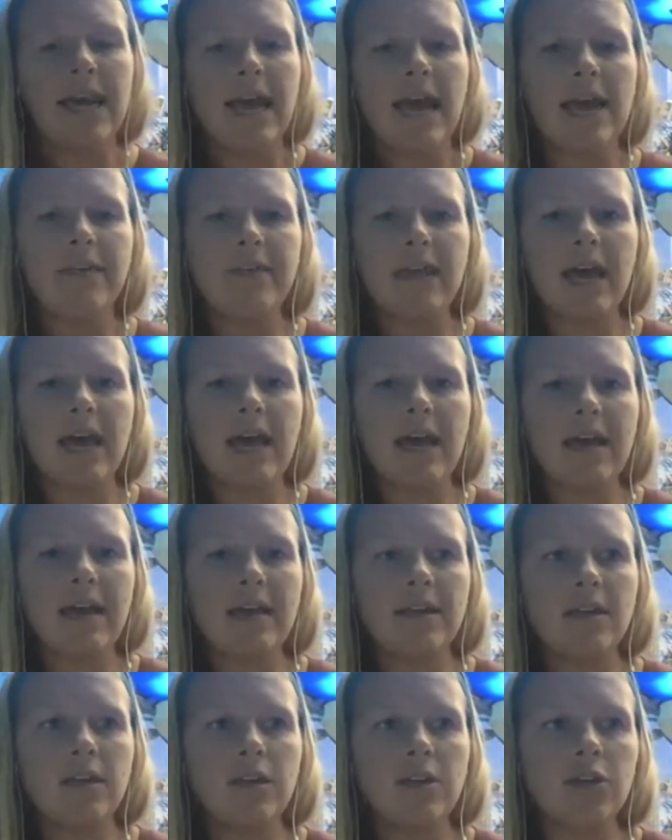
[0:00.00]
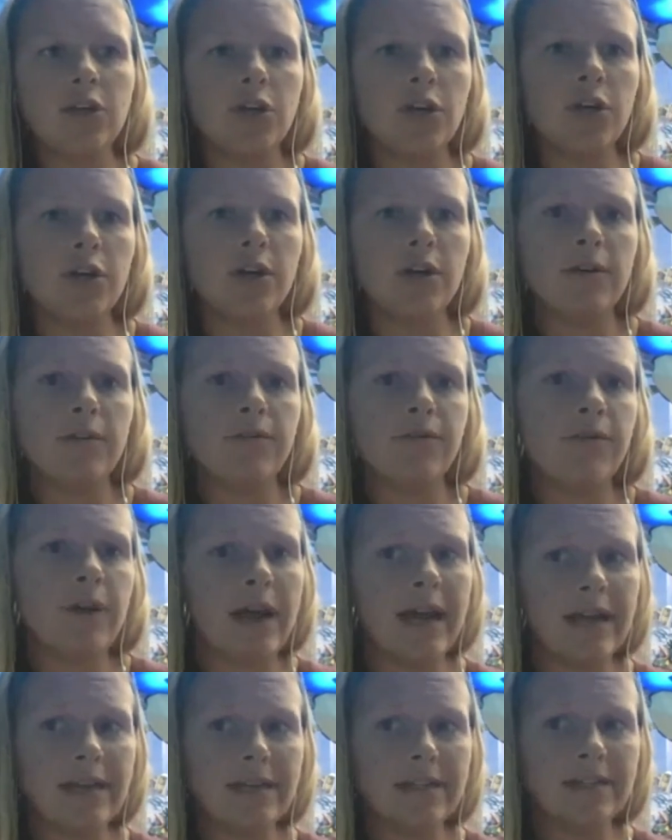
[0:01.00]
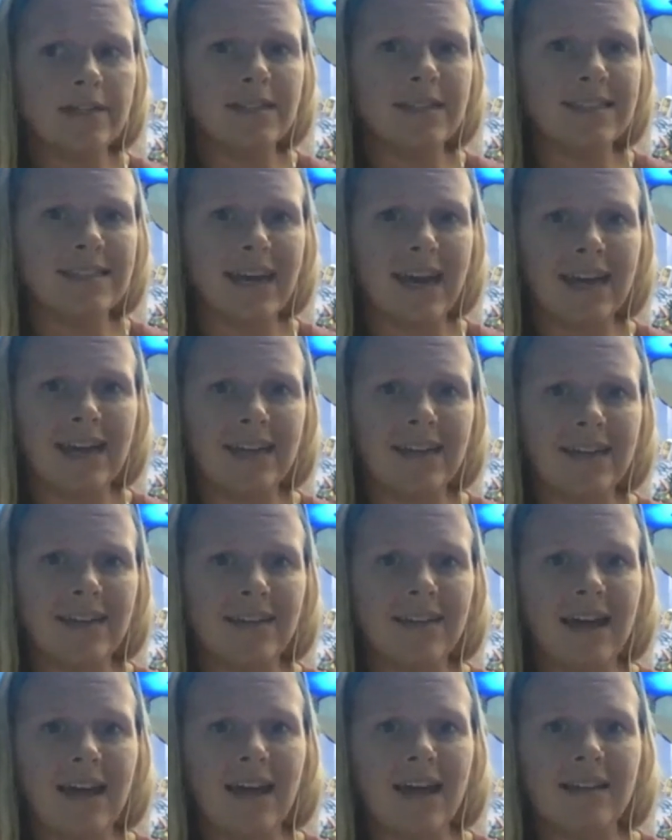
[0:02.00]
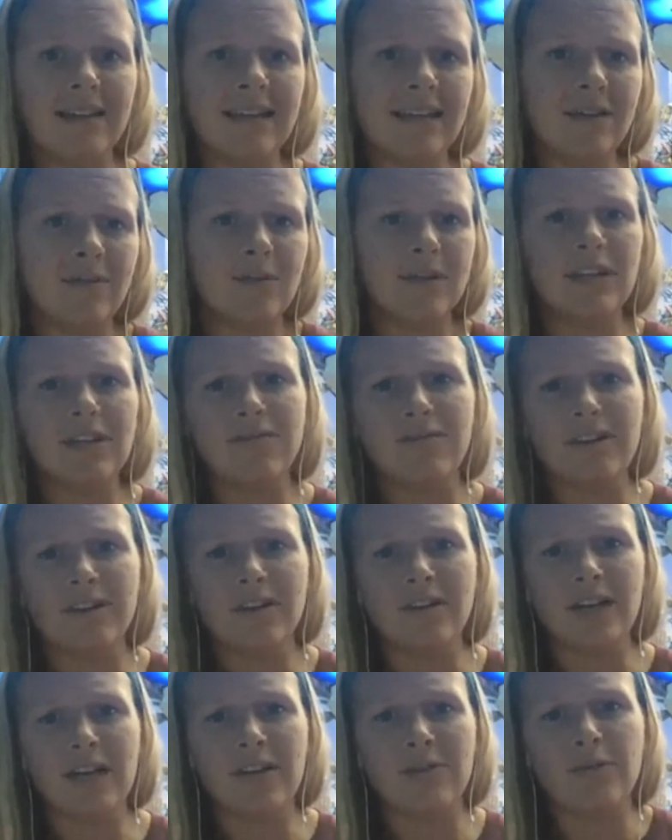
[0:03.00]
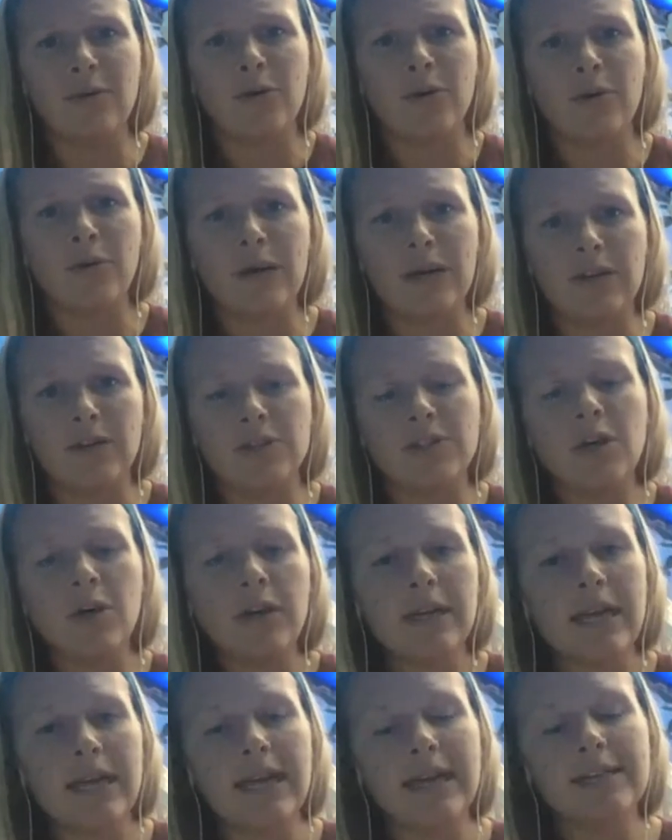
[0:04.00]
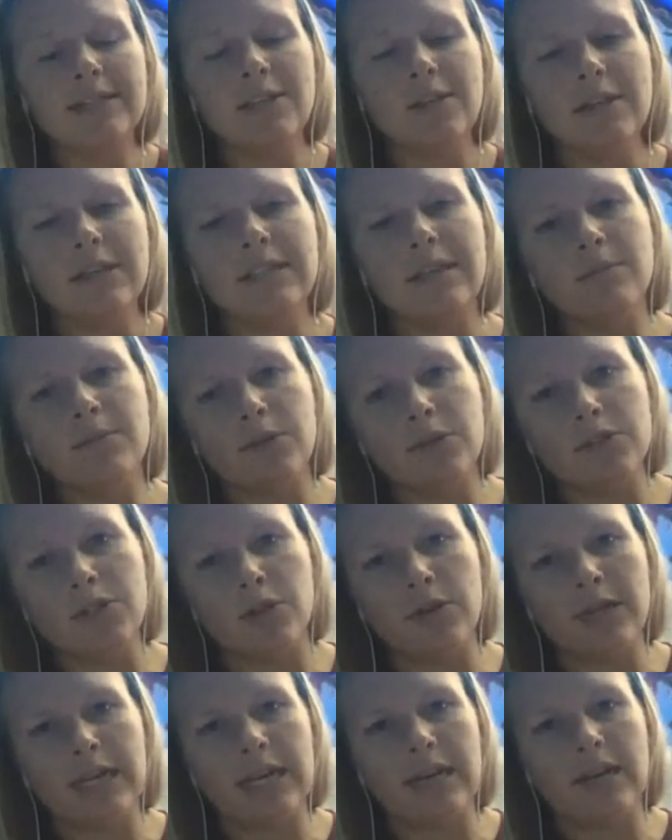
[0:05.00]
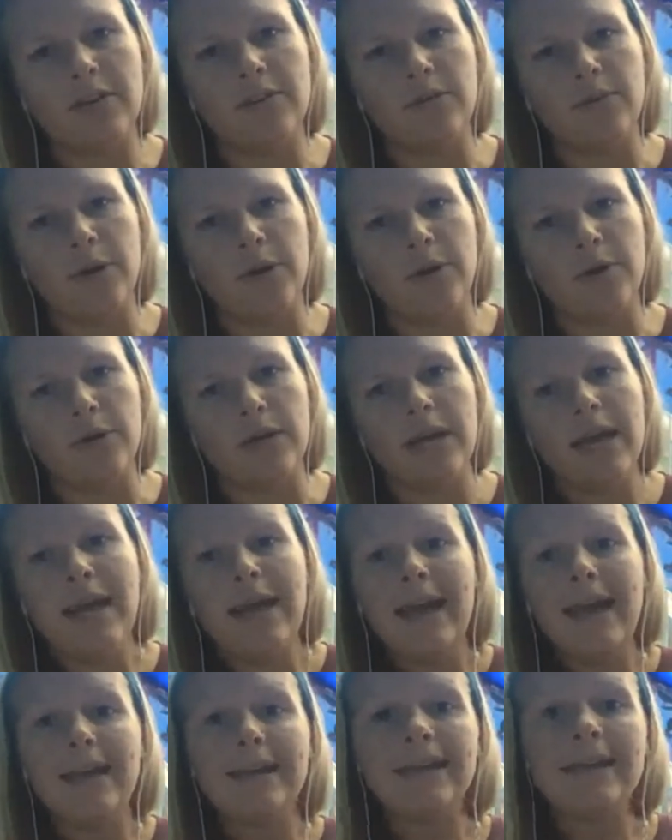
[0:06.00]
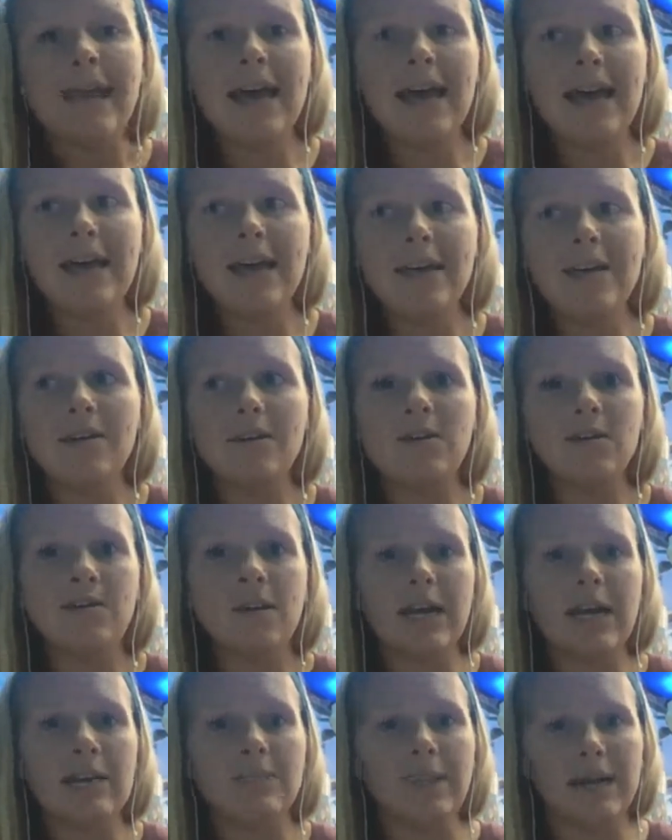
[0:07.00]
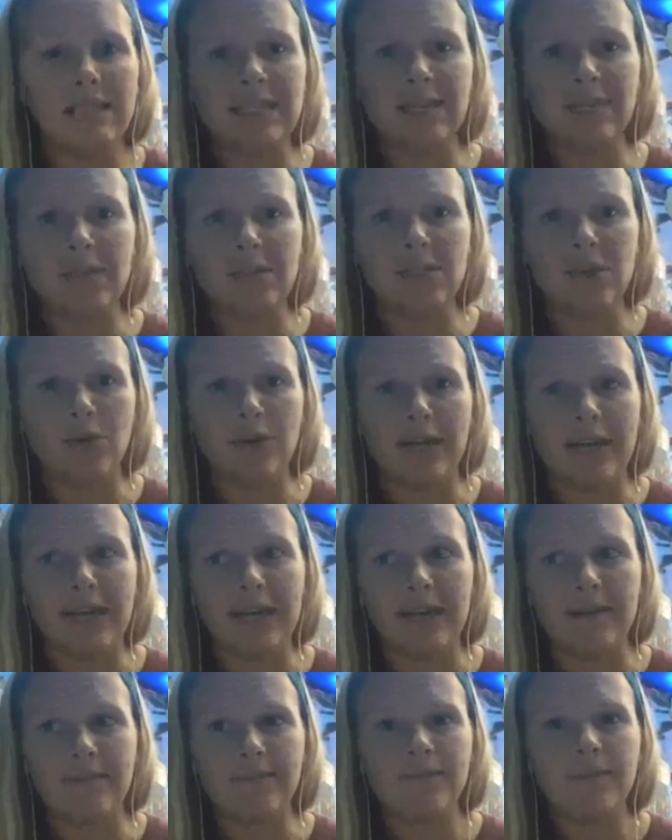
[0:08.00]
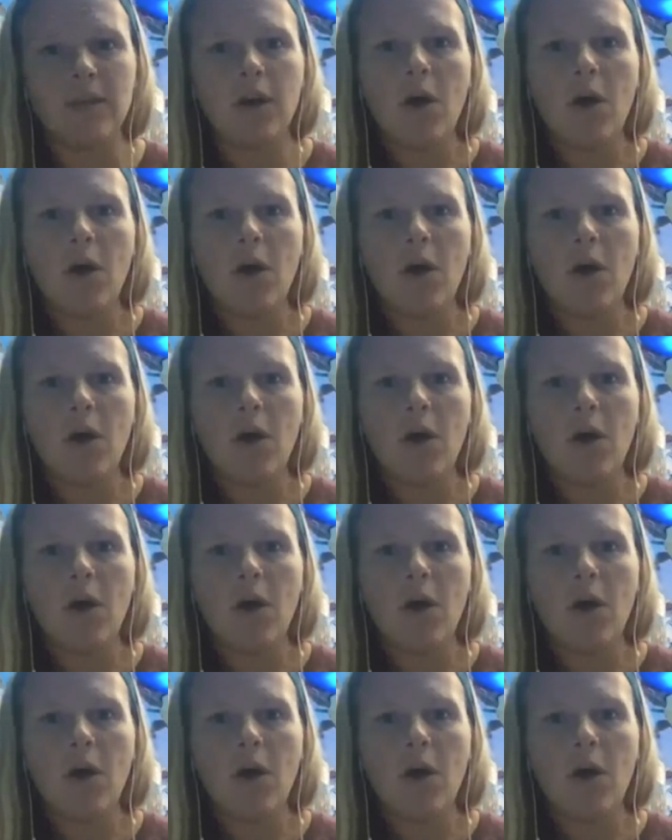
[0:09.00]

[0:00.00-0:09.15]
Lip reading: And then your friend decided that they didn't really feel like throwing away their soda can, so they dumped their soda can on the road, and then the rain picked up the soda can.